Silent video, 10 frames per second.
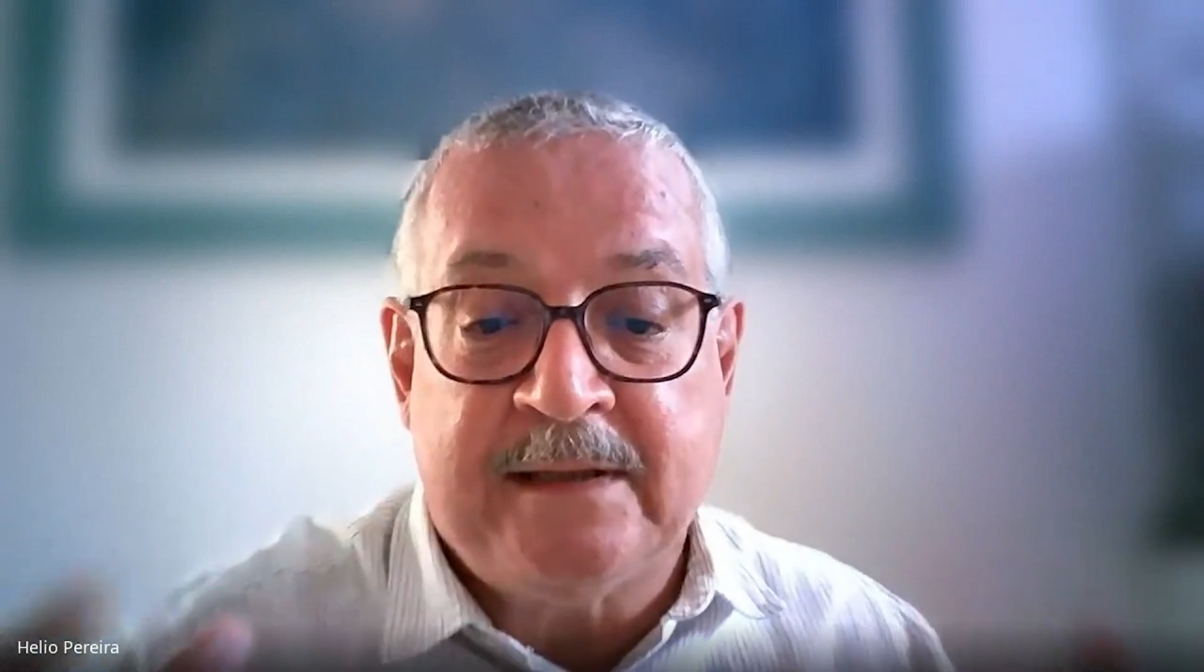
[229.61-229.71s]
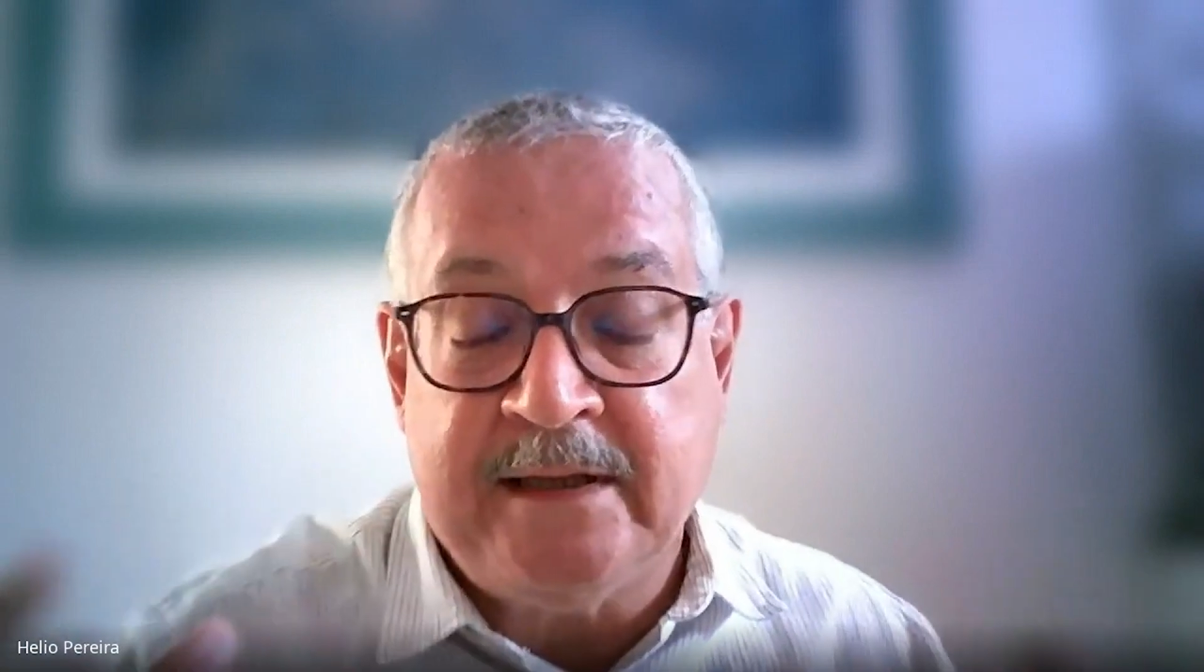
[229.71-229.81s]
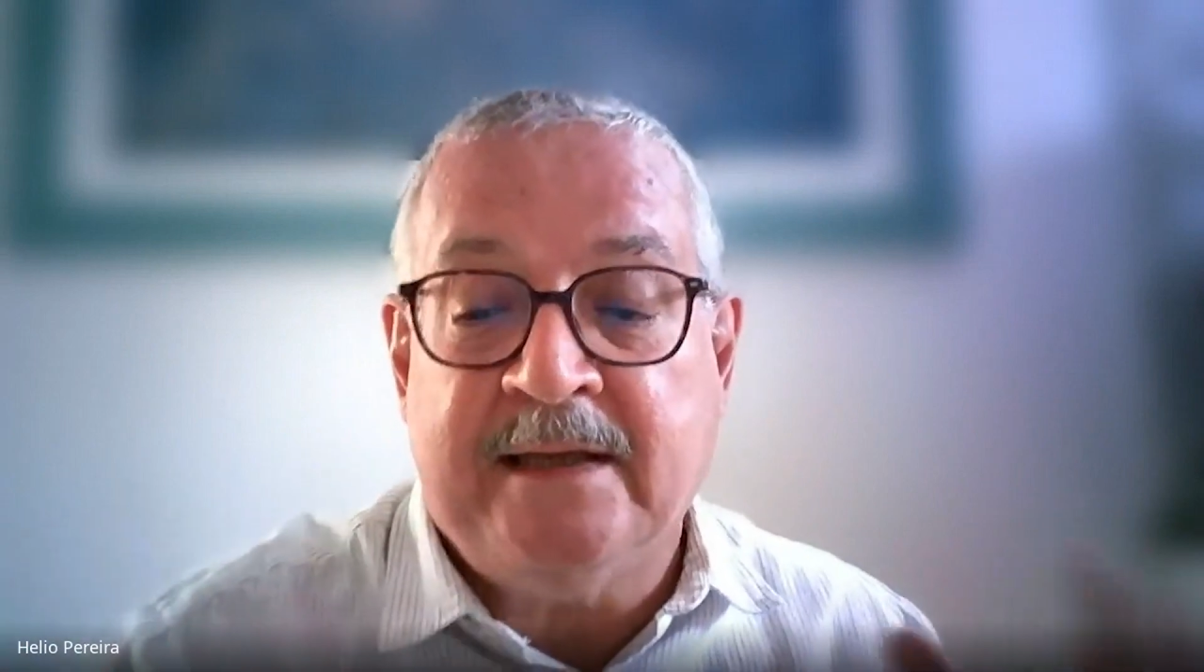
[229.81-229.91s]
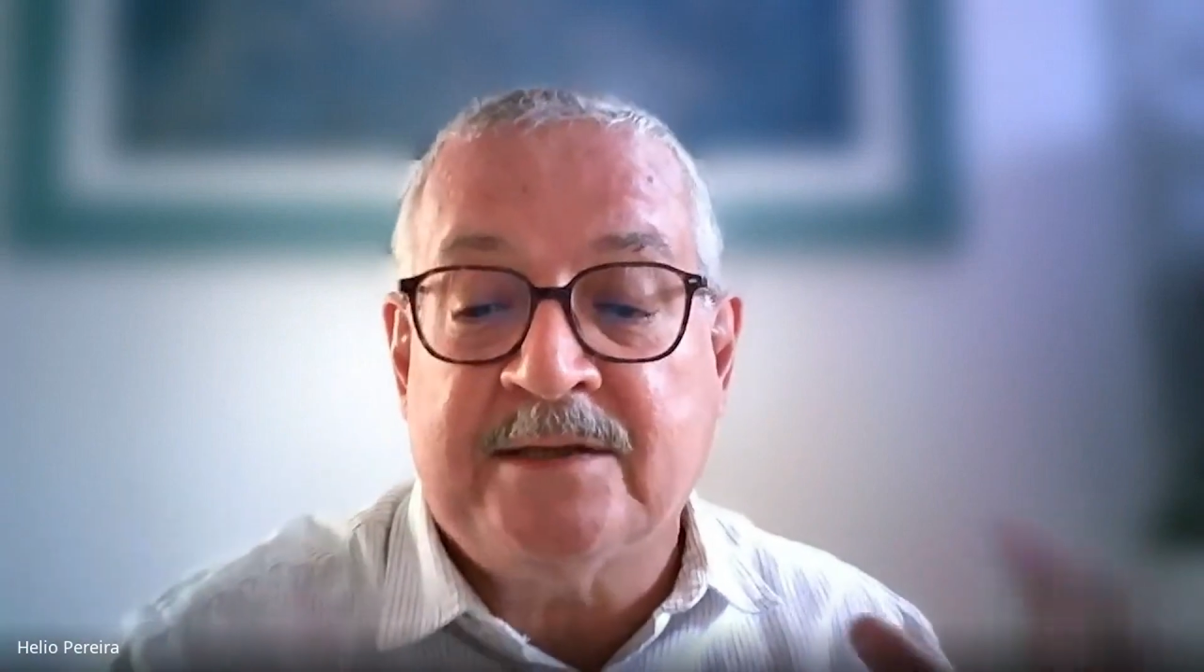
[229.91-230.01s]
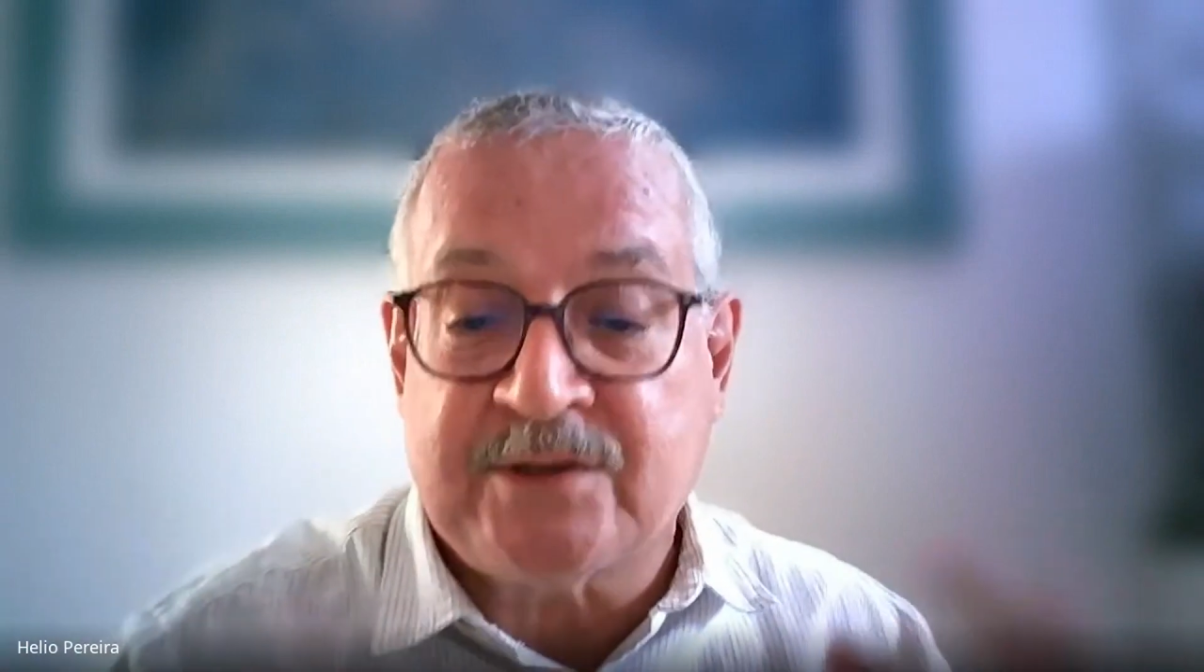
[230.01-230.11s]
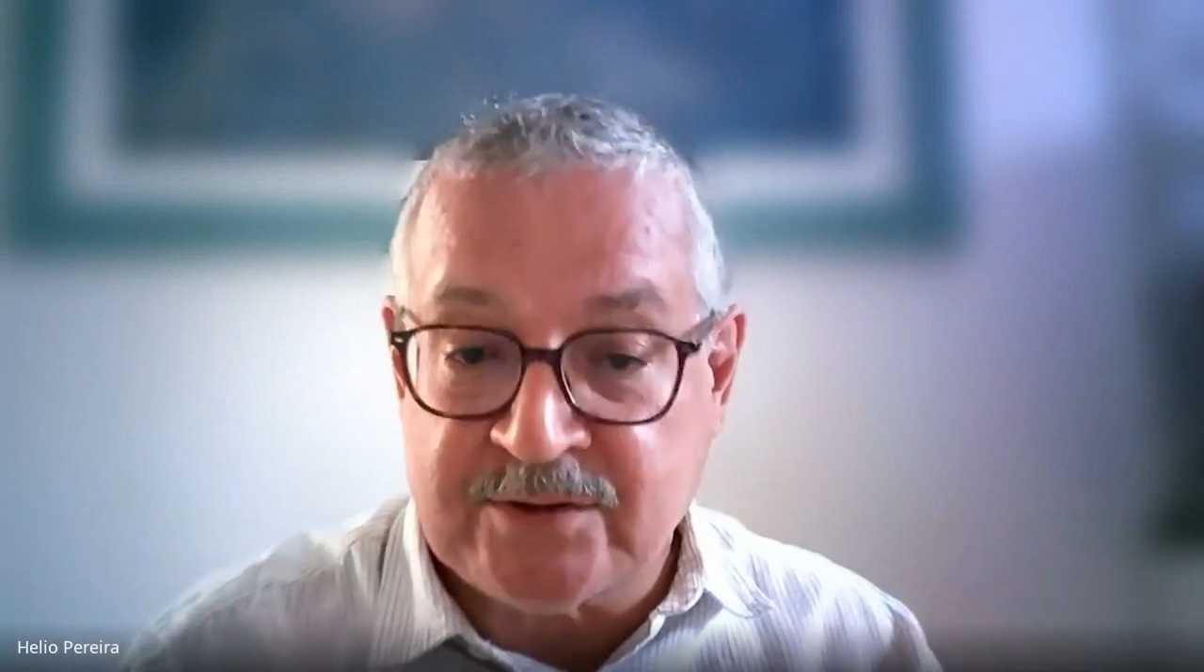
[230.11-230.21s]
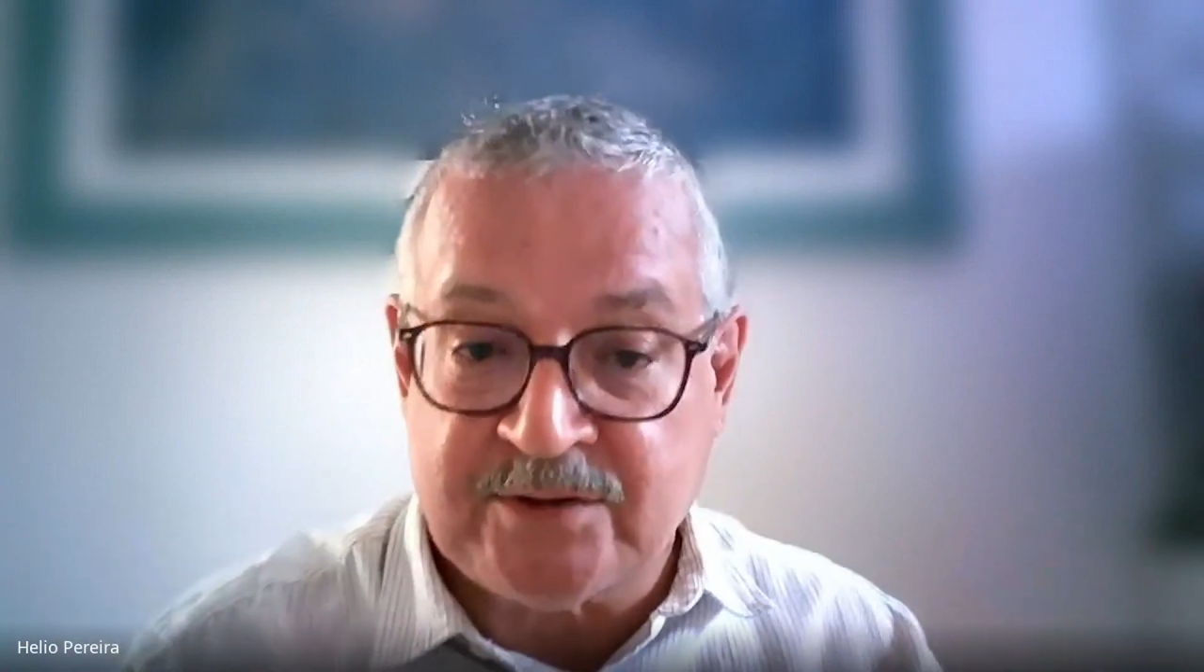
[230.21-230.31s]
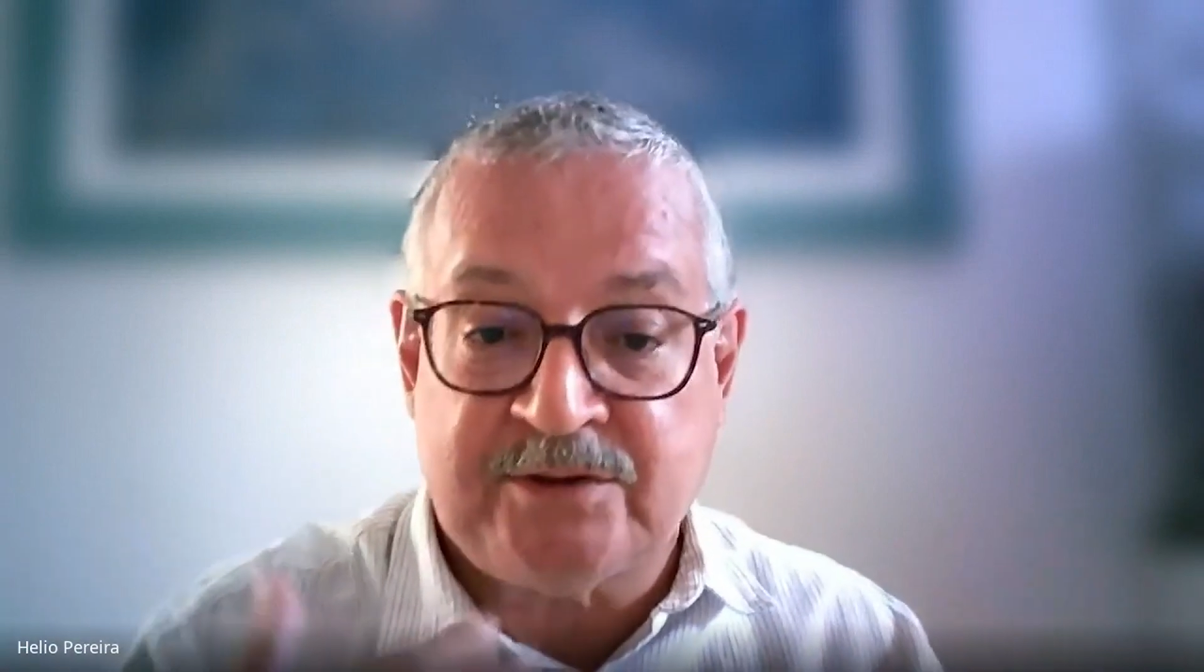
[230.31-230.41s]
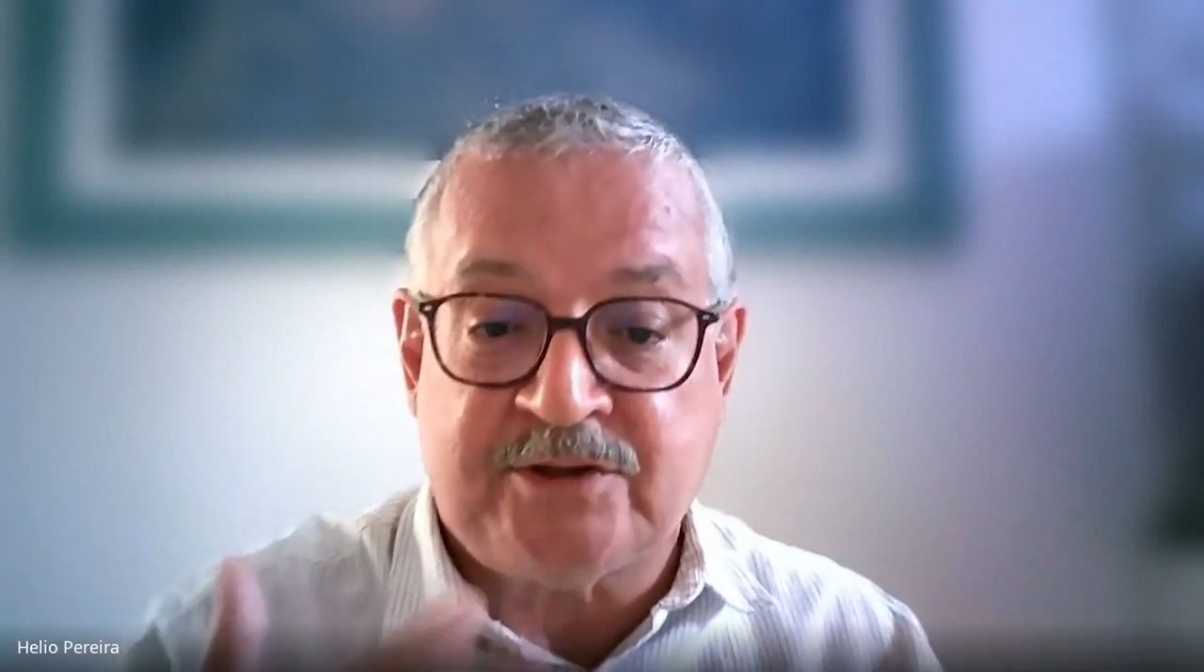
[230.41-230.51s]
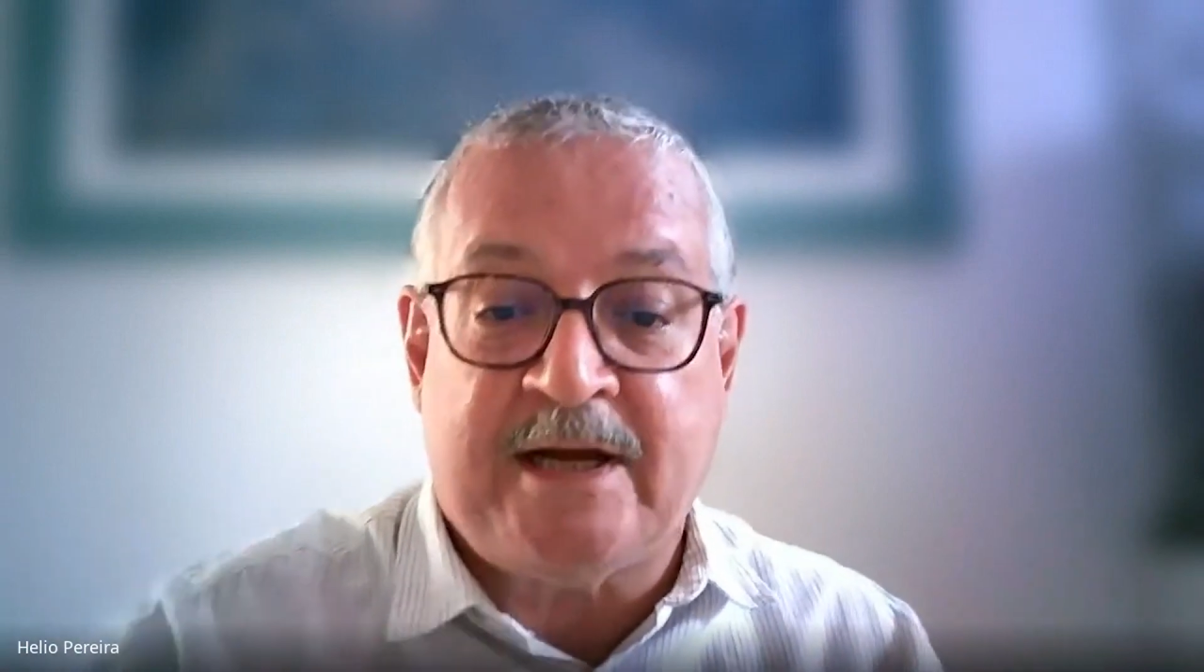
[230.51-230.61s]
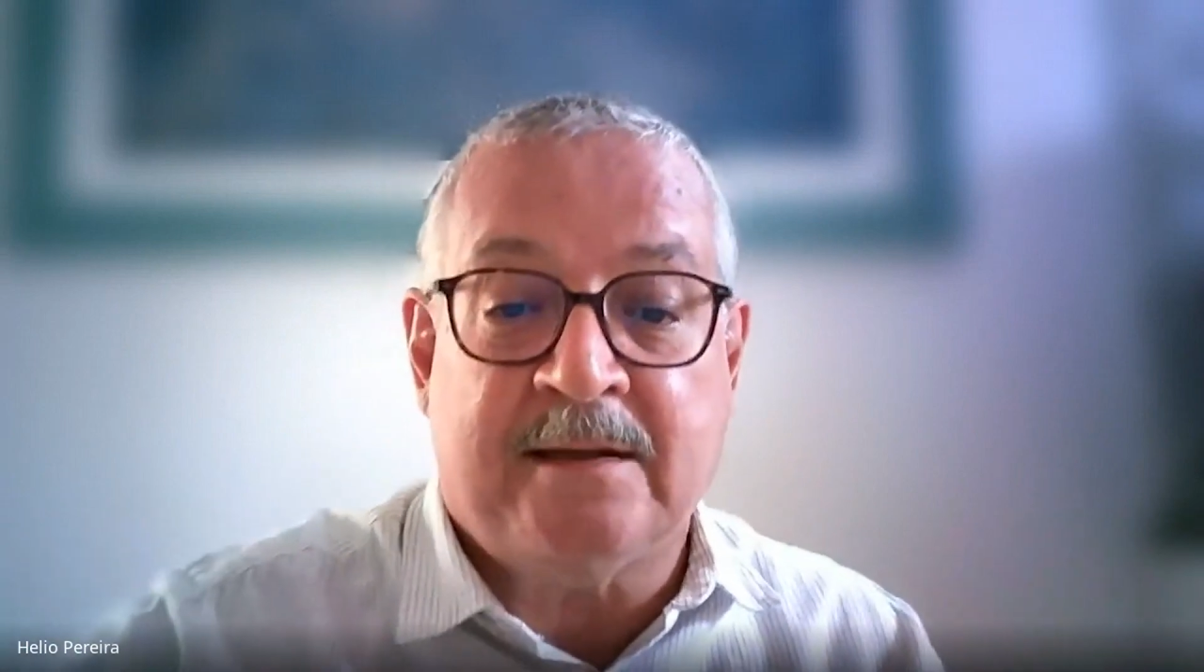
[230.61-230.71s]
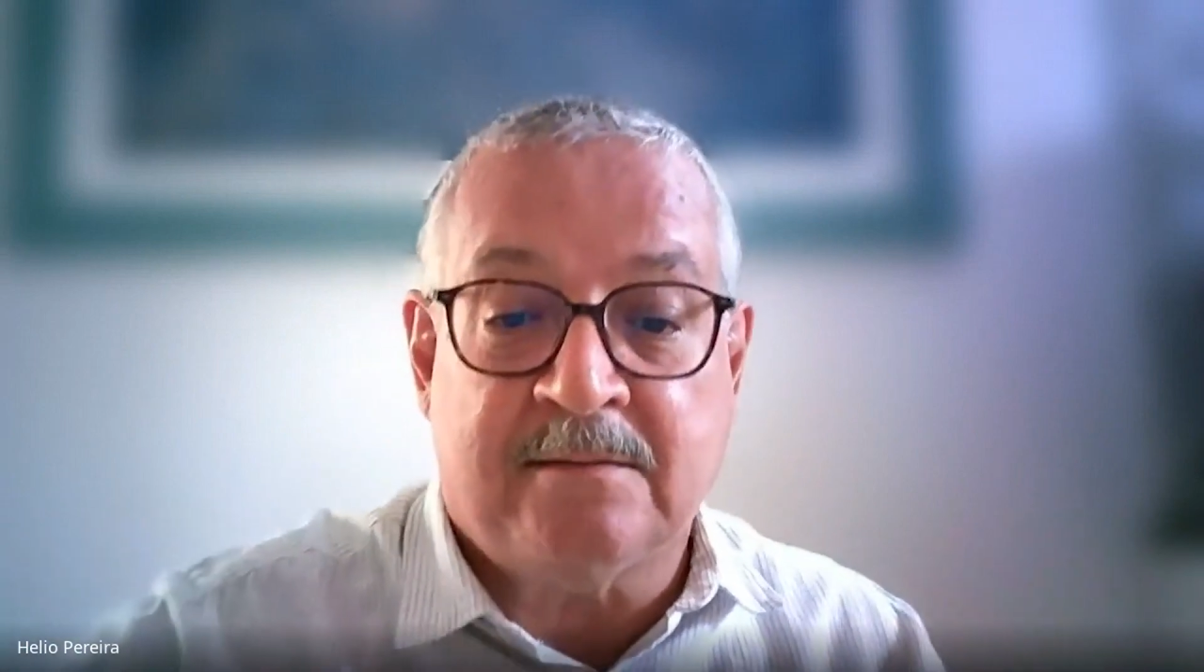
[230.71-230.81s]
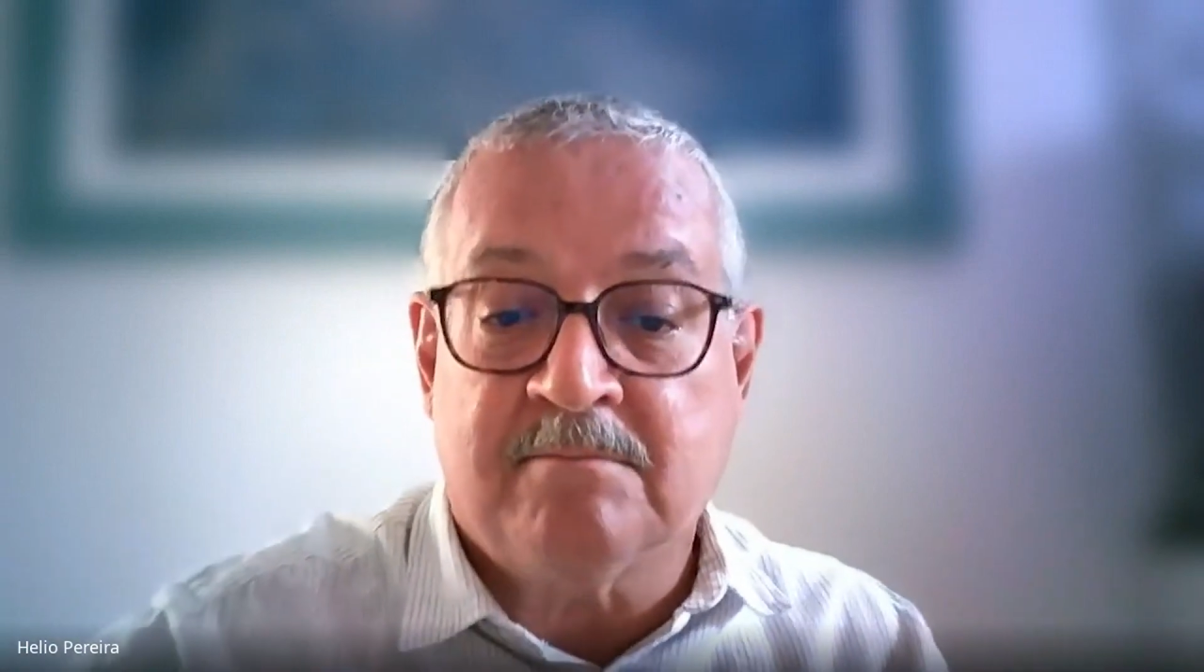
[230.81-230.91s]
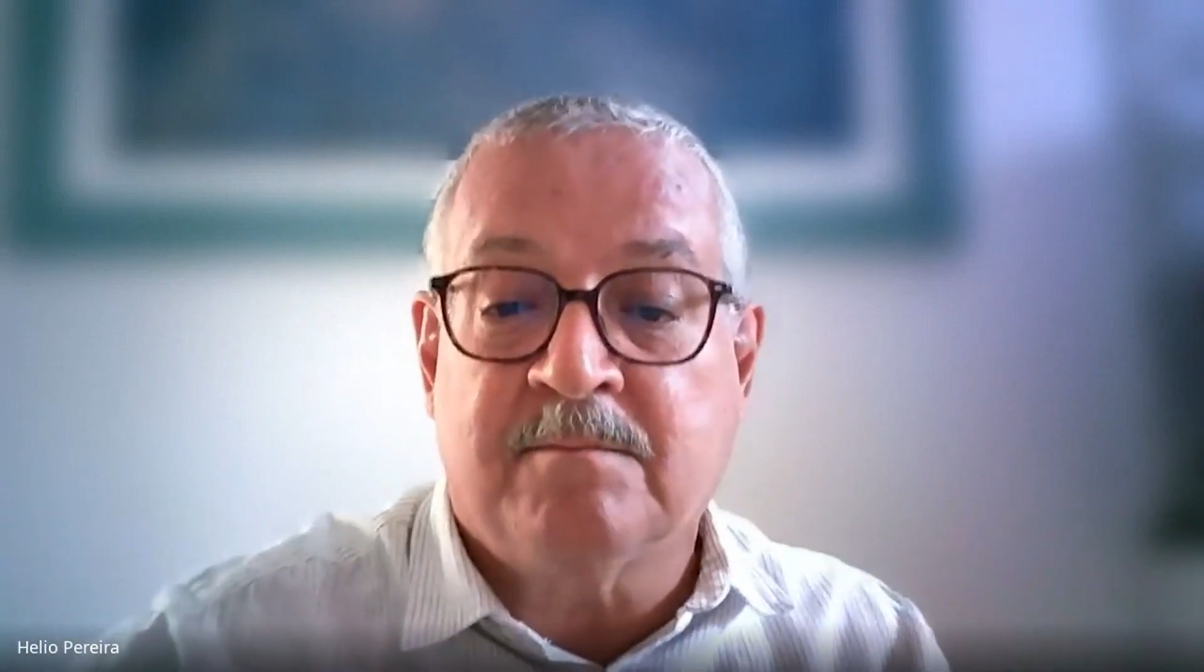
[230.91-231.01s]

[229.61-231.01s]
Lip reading: The answer the chat